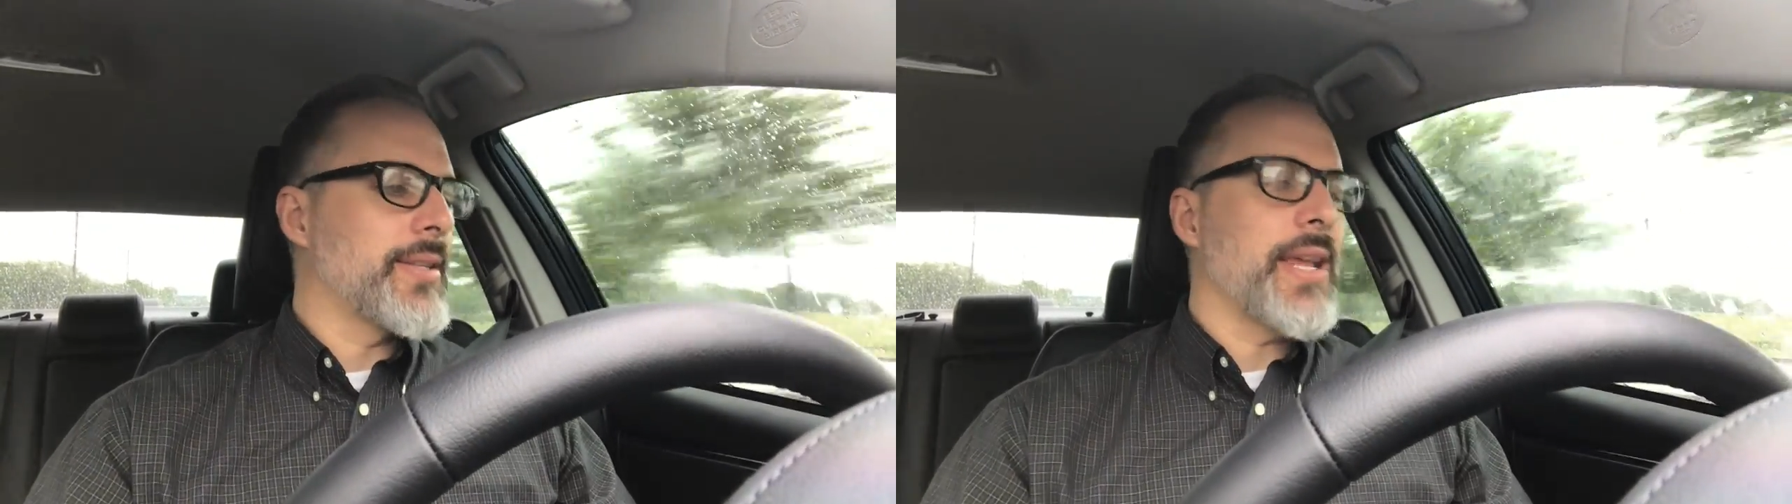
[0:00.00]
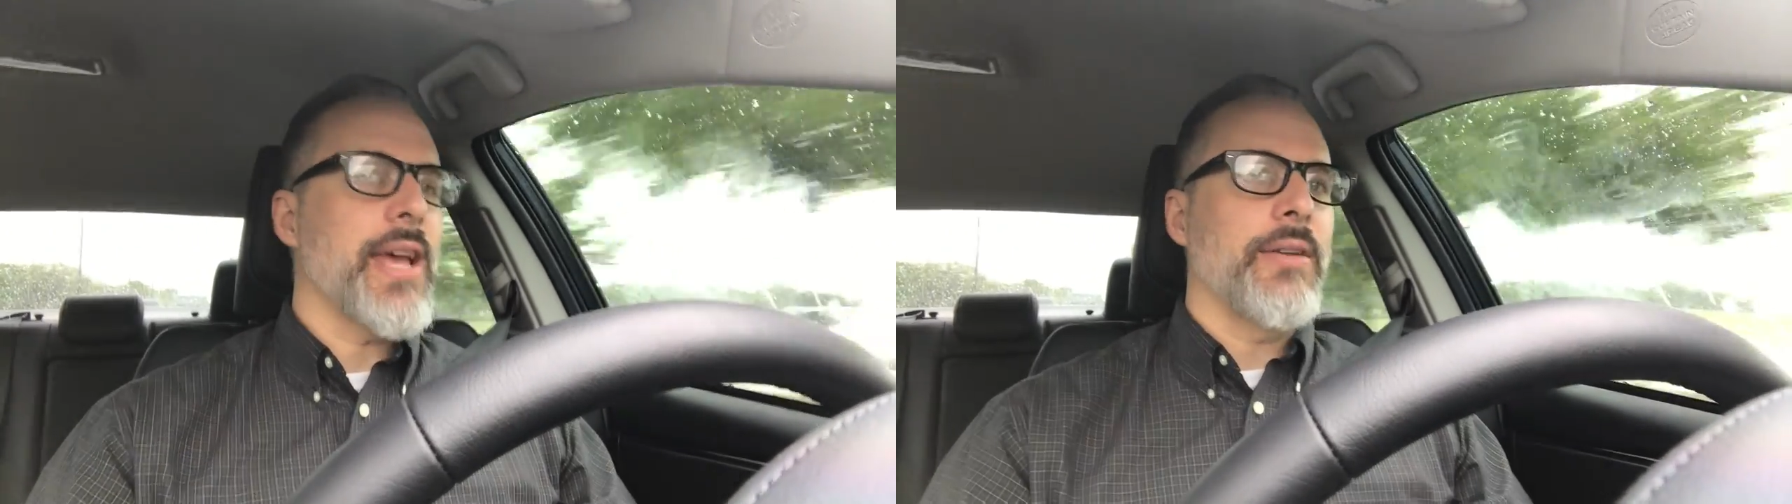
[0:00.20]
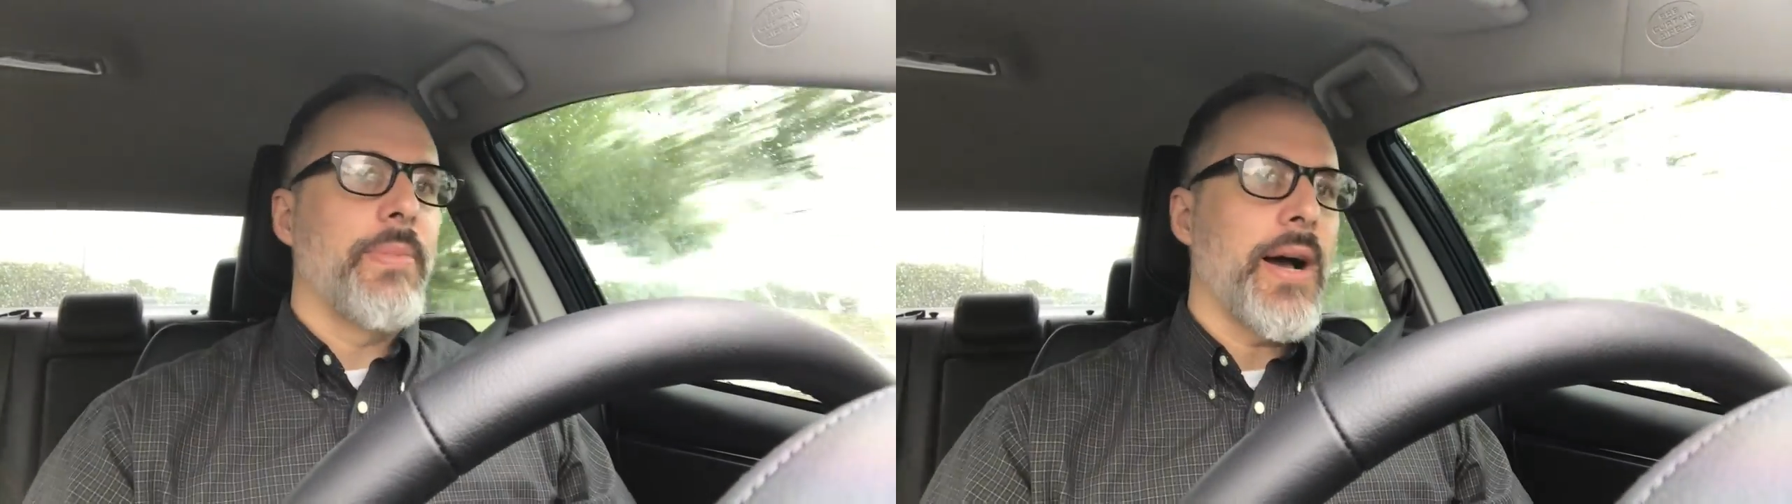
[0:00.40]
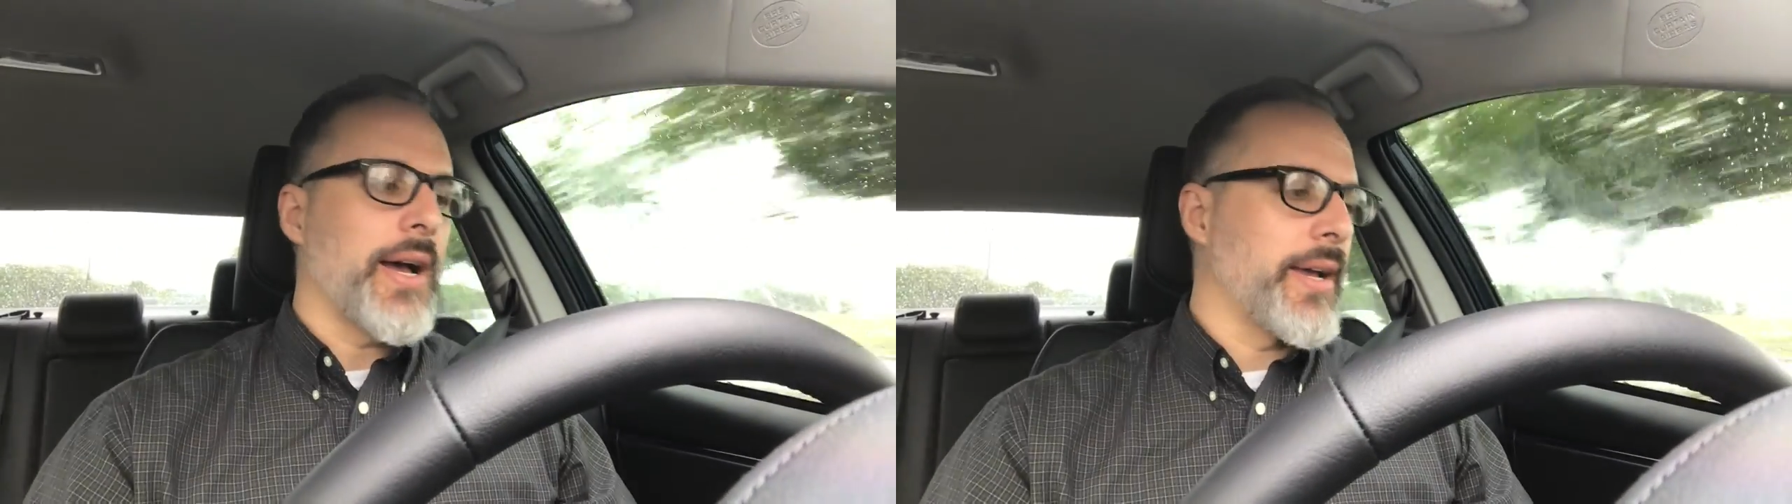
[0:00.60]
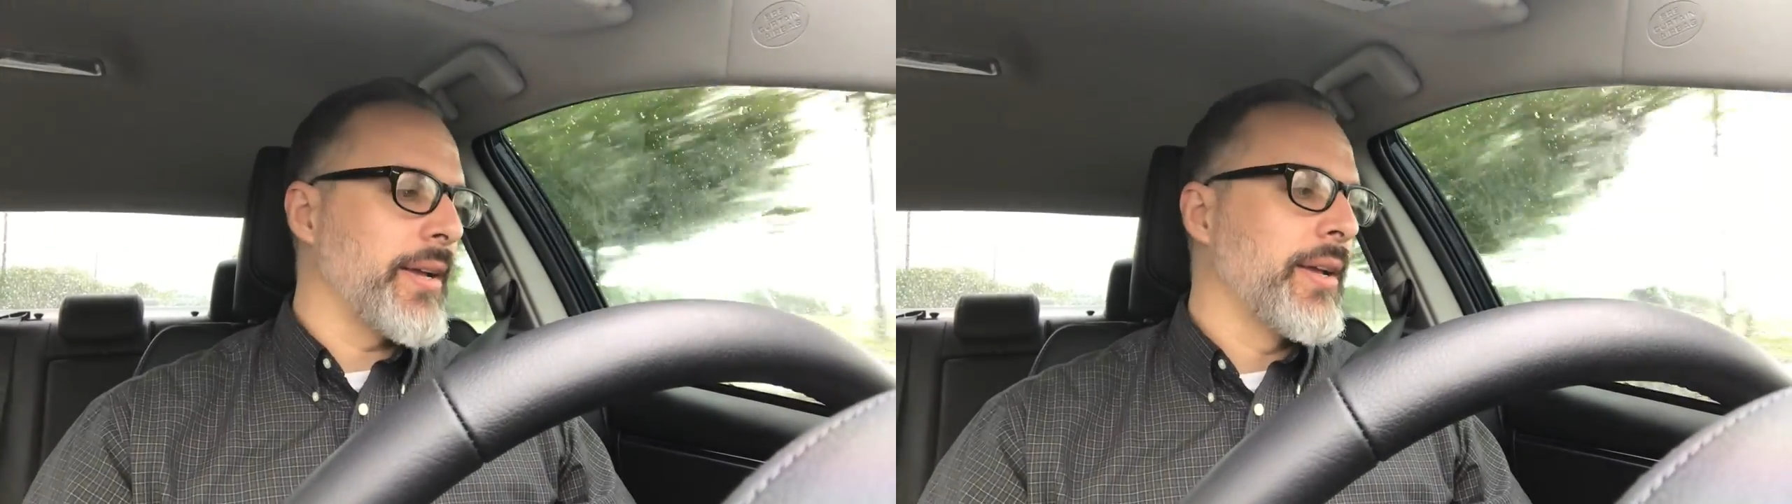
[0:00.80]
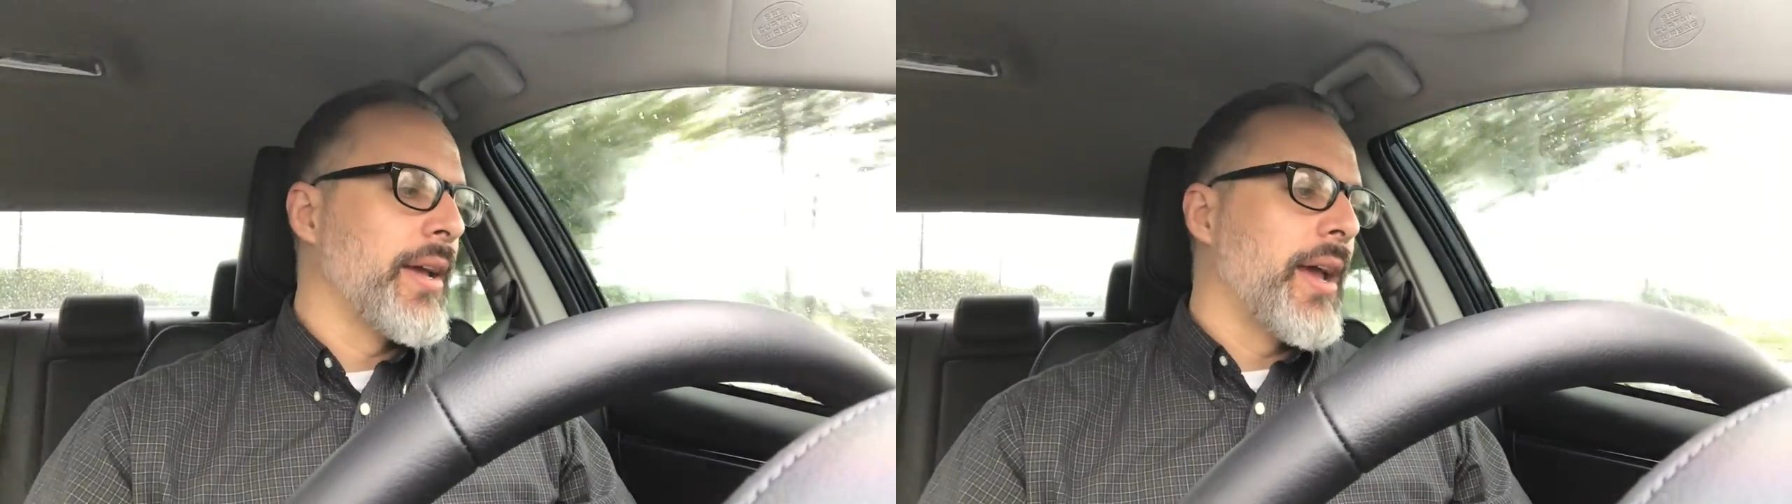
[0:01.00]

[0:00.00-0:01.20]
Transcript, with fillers: stand by